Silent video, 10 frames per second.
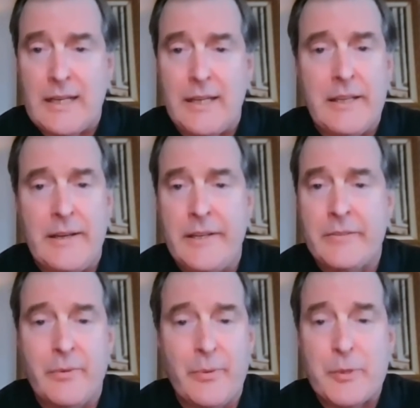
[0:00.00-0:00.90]
I, it
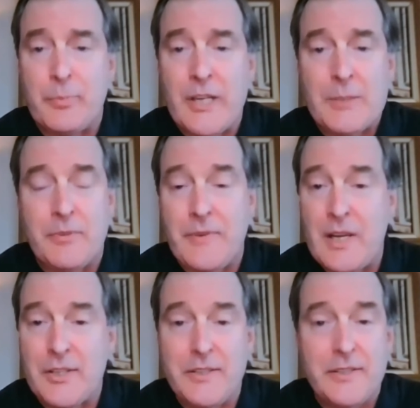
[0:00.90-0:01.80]
is one of the most blessed
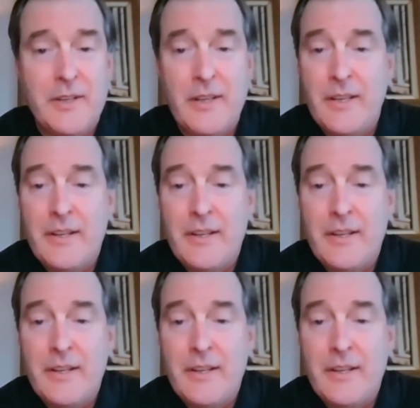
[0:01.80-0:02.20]
professions